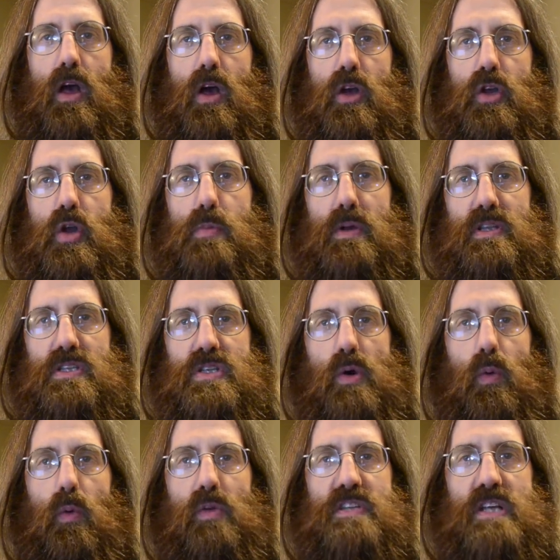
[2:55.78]
Humans
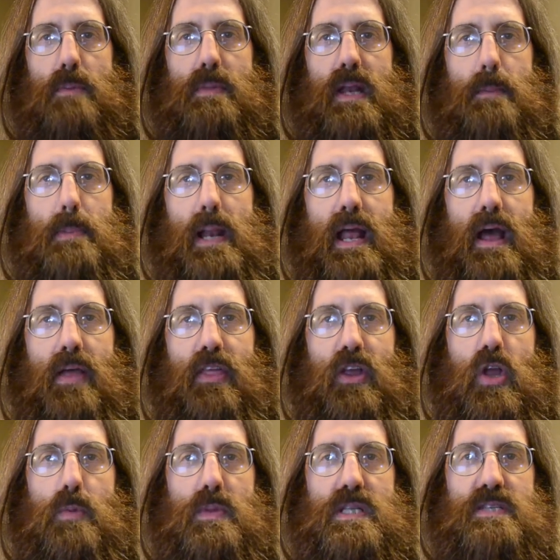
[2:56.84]
also manipulate other
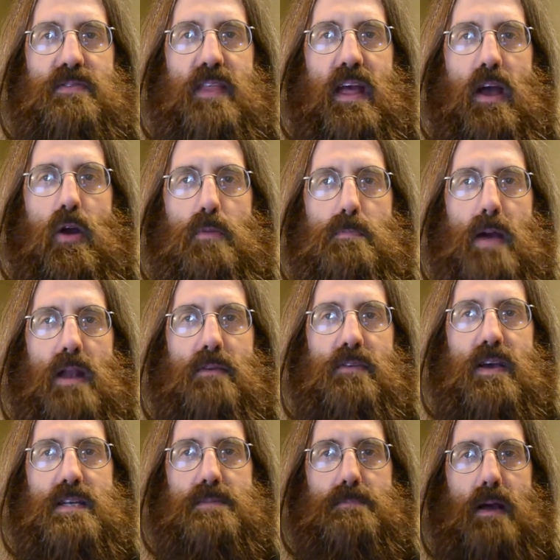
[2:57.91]
humans for their own
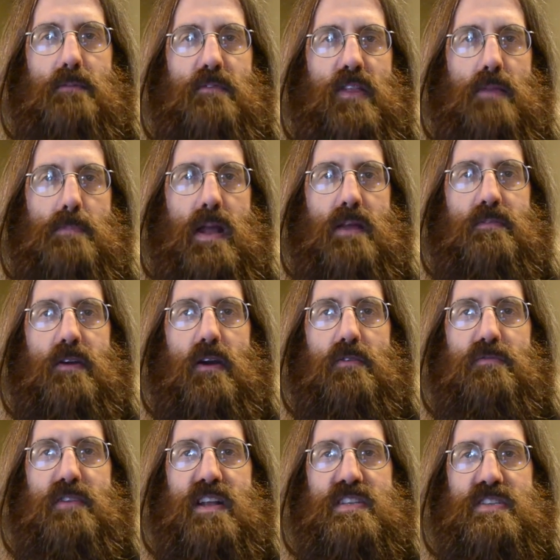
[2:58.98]
benefit and for the benefit of
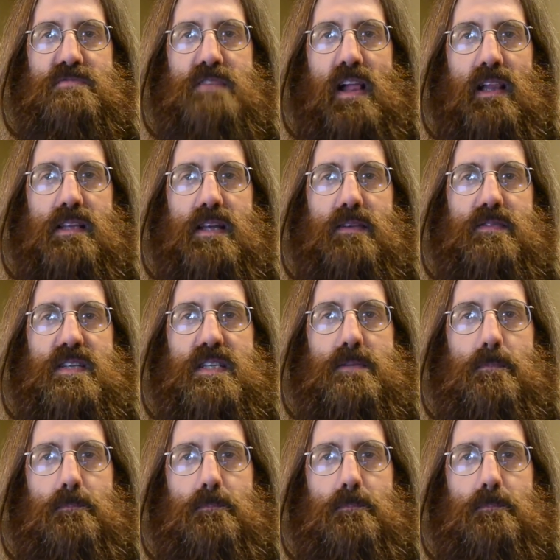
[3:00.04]
friends and relatives.